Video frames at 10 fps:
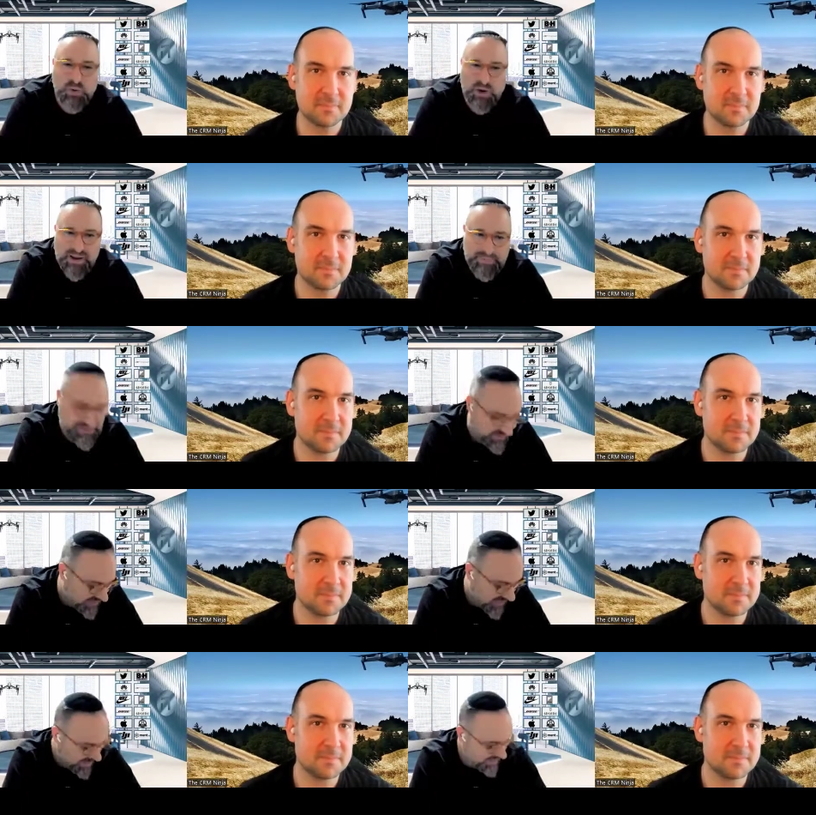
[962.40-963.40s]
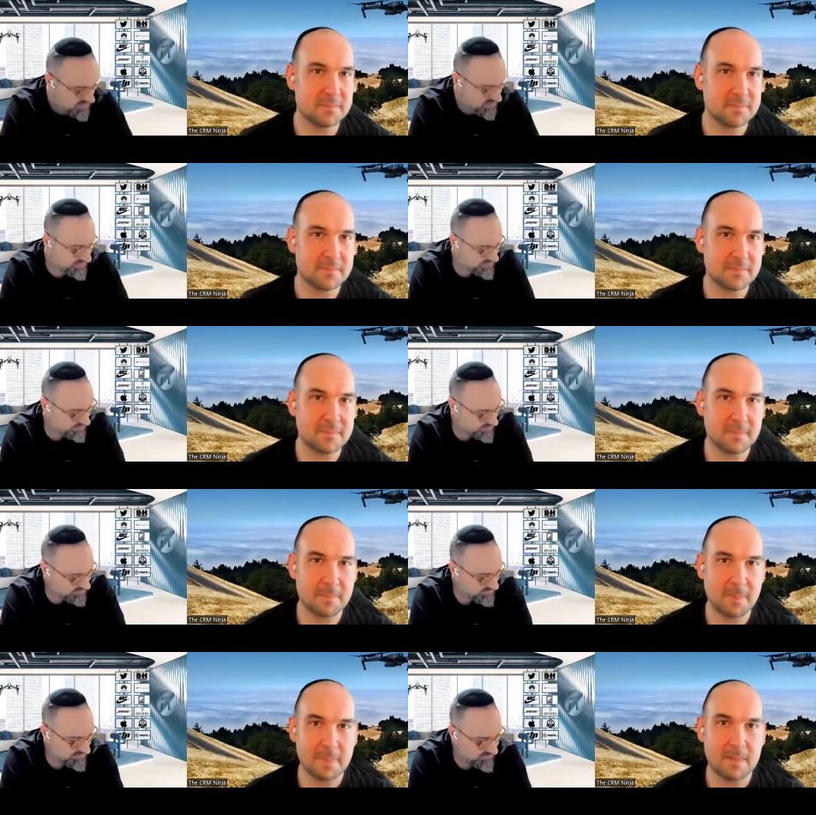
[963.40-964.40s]
Speaker 1: want to buy myself an iMac.
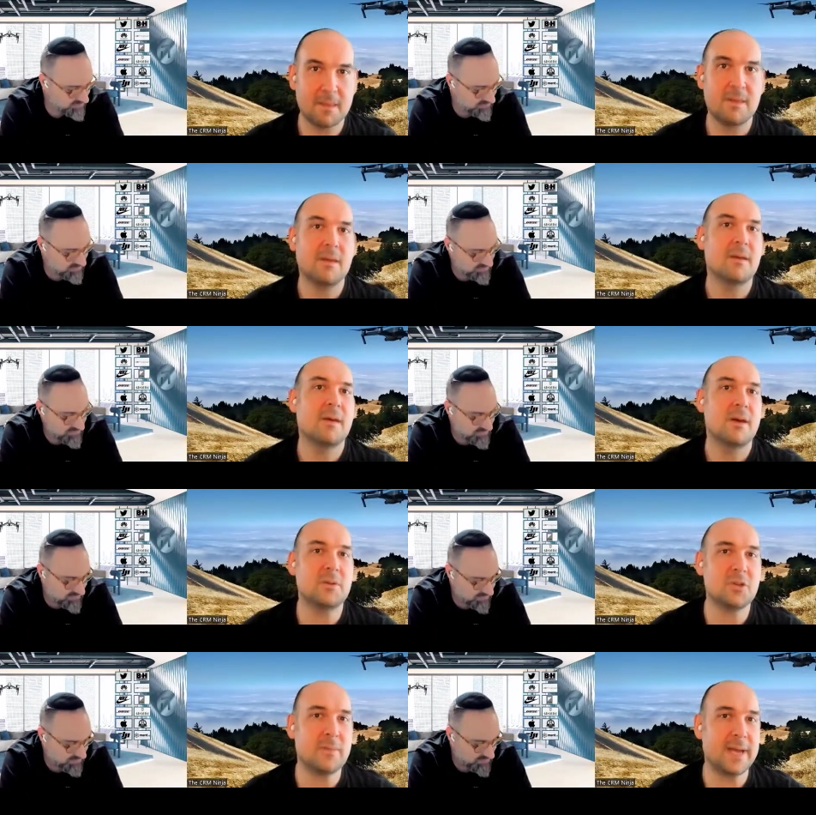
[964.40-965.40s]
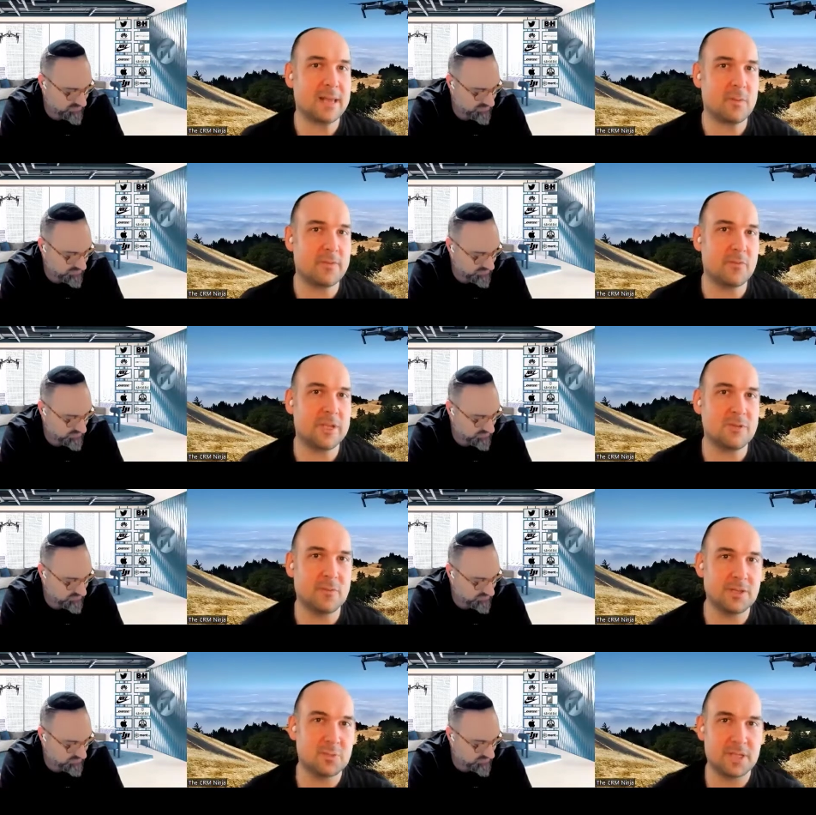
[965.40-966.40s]
Are we talking about like one of the retro
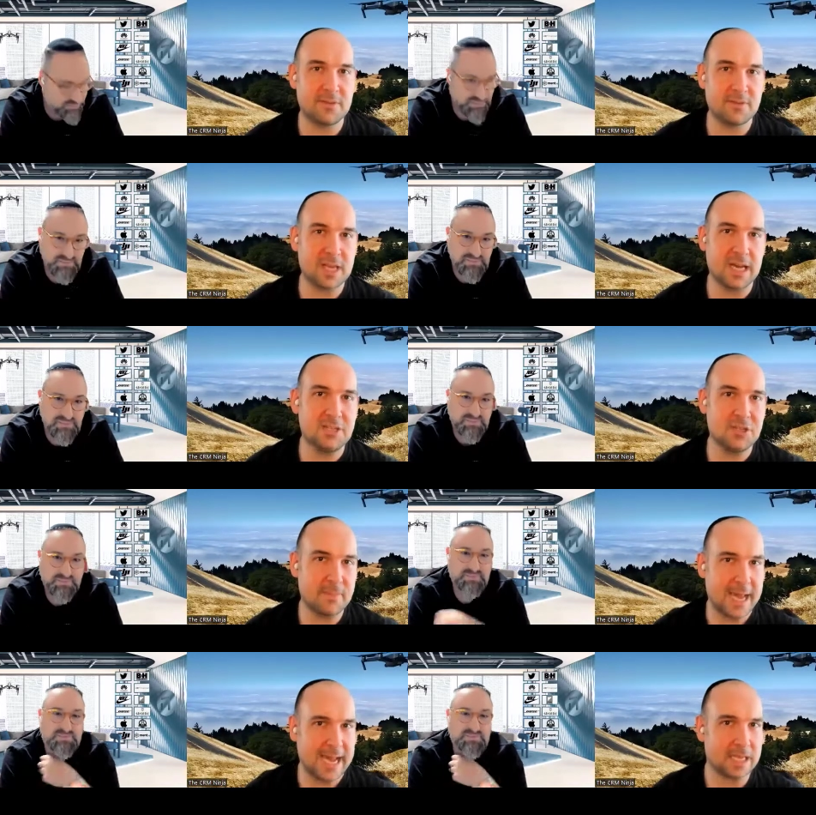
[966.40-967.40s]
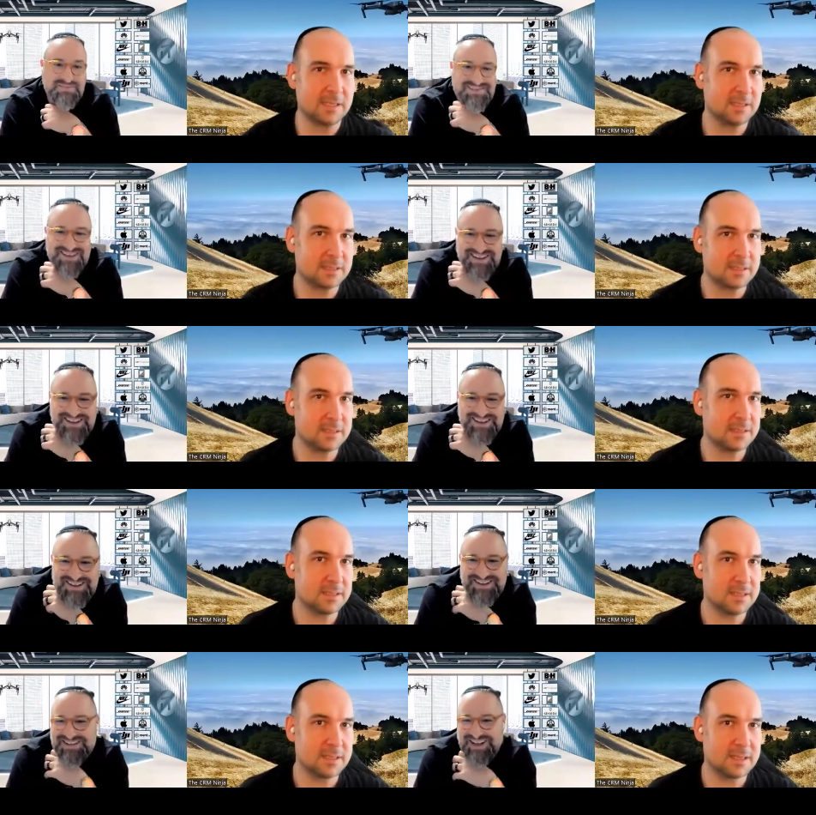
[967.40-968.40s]
ones with the different colors on the back?
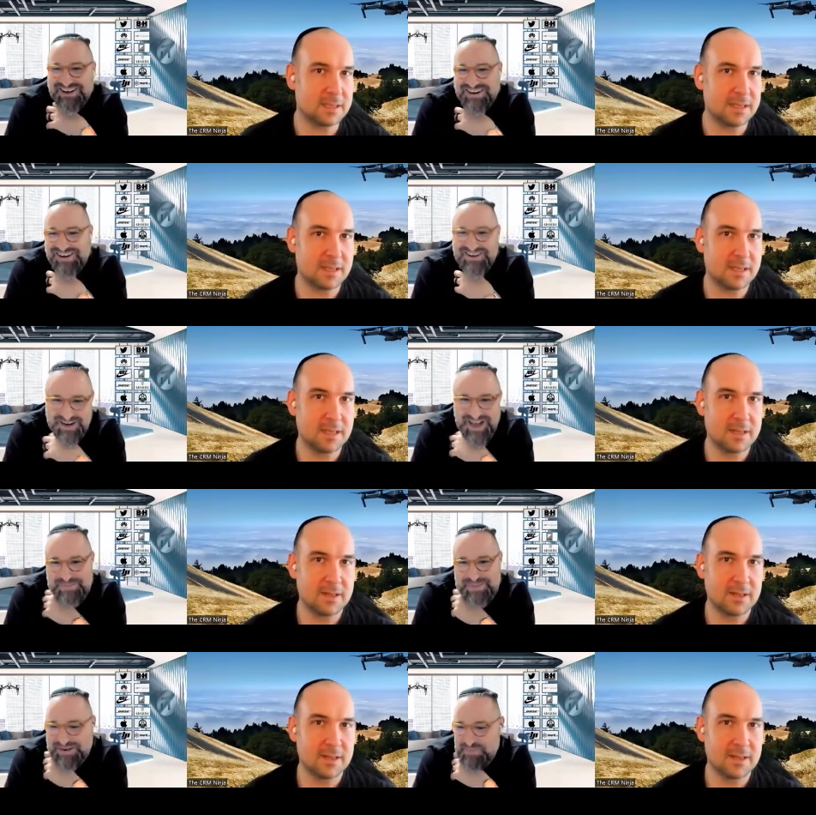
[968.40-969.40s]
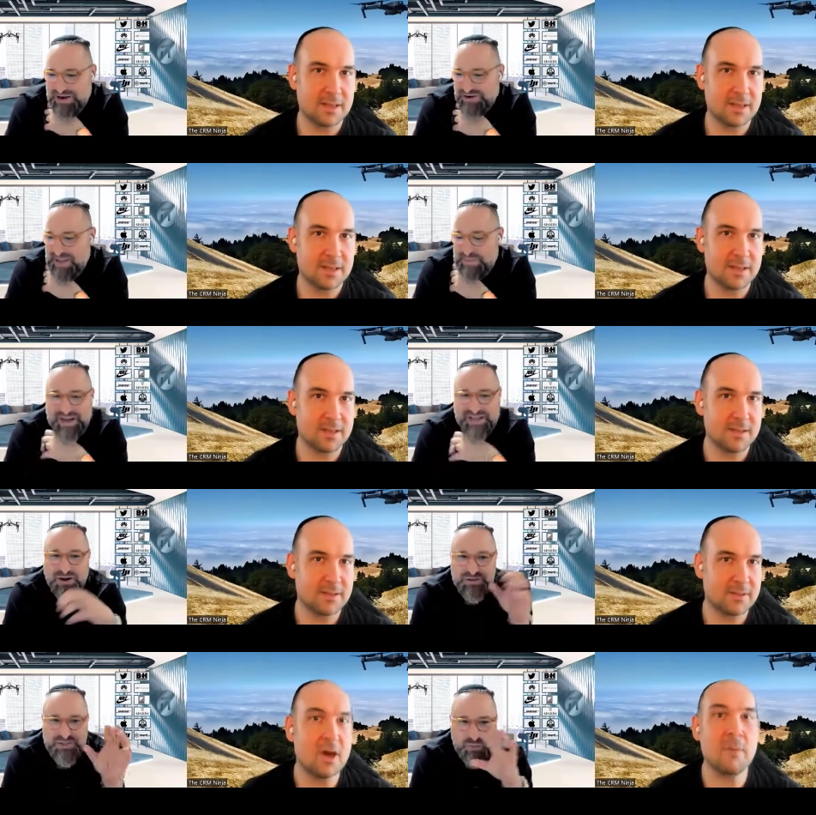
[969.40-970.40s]
Speaker 2: No, no, no. An iMac, a modern iMac. You
Speaker 1: know, the
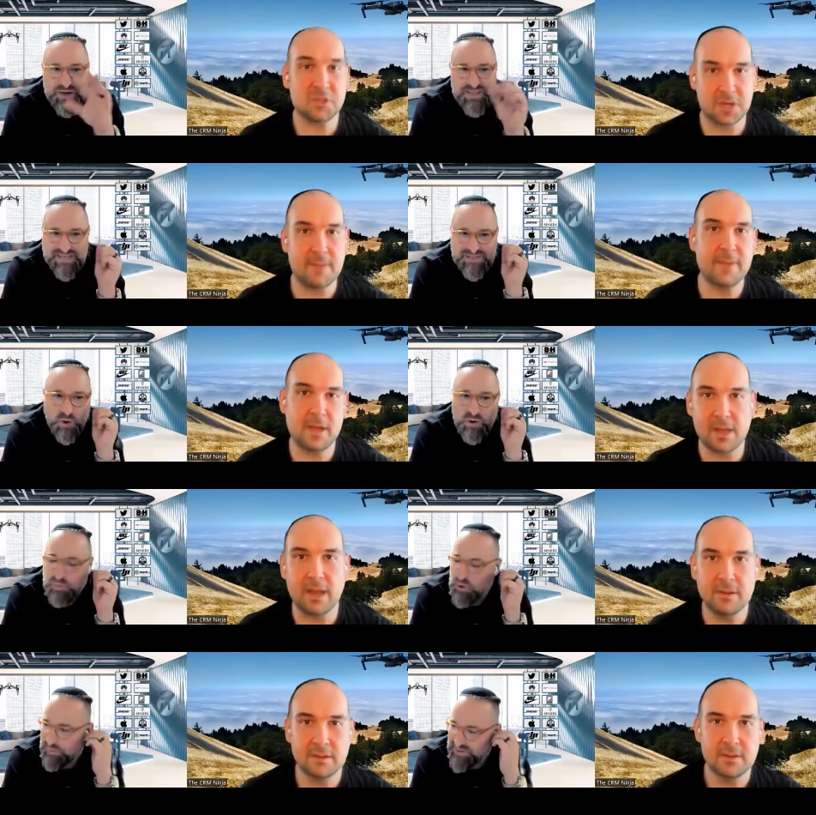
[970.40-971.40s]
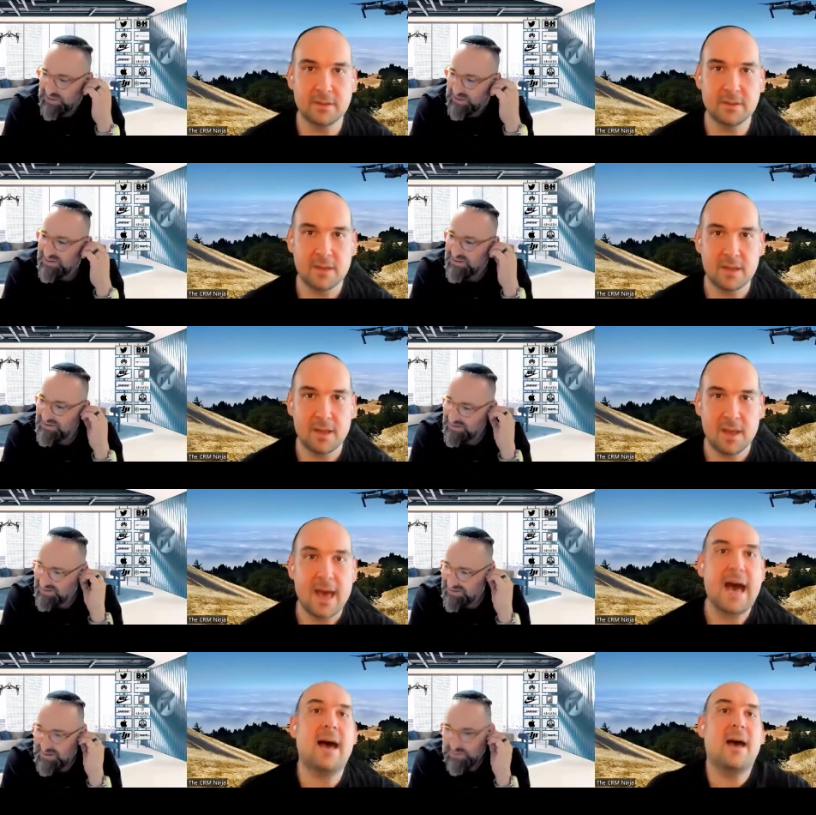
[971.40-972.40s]
screen oh, that has the whole computer okay. built in.
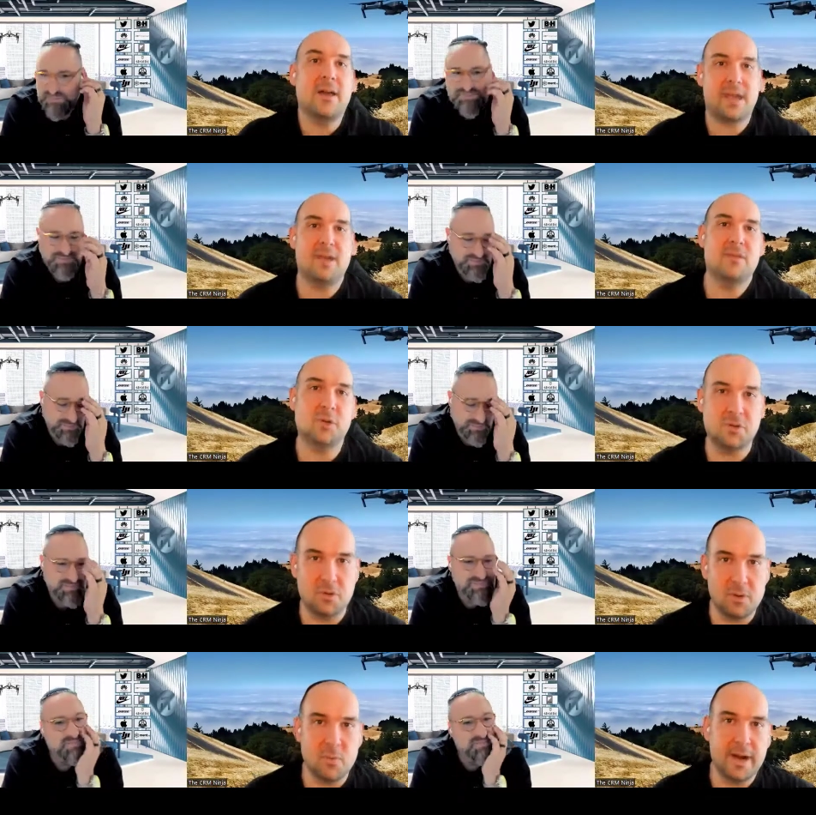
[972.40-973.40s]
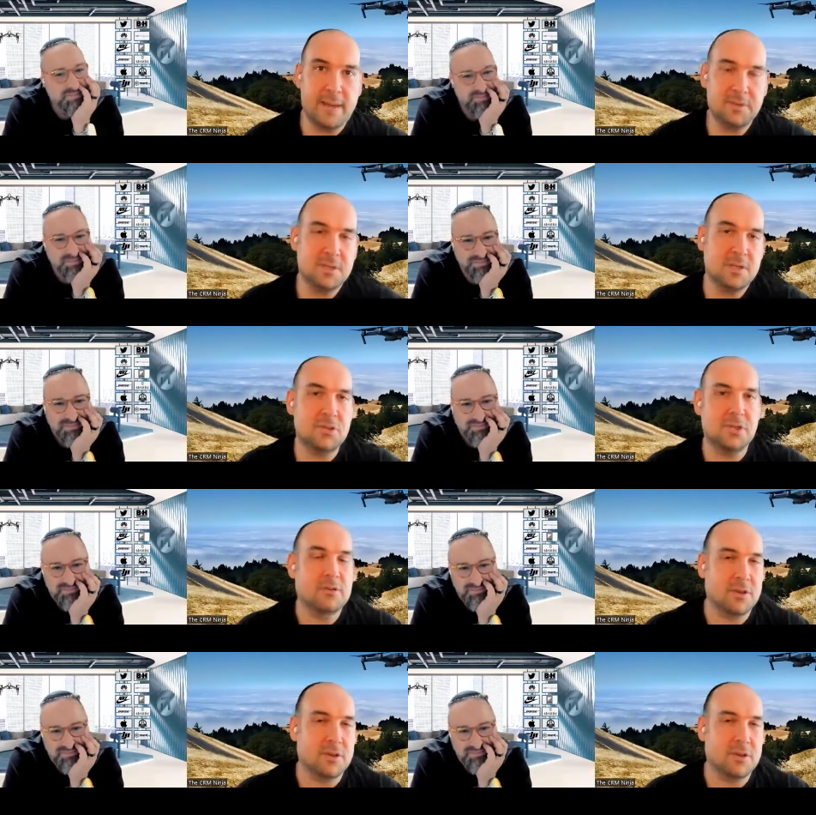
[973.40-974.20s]
Ah, okay. The modern all-in-one Apple solution.